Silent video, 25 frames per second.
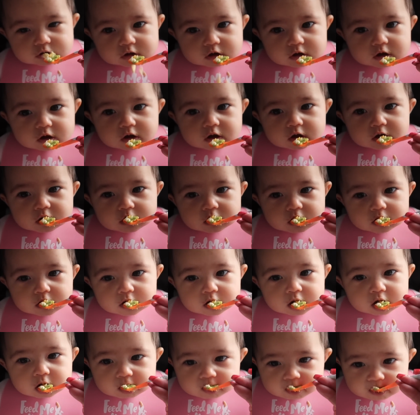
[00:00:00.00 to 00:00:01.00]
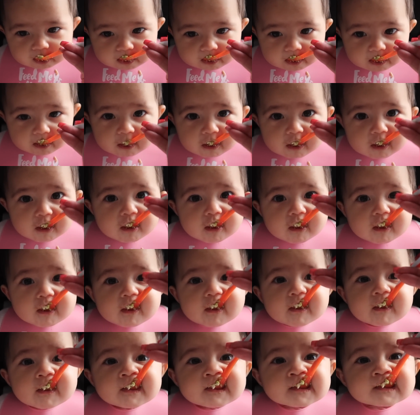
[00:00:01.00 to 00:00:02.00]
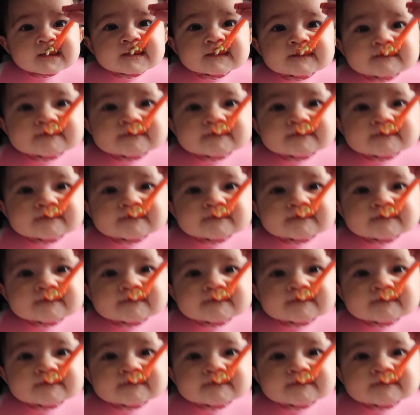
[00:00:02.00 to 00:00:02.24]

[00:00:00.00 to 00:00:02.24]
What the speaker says: Oh, Mama just dropped some,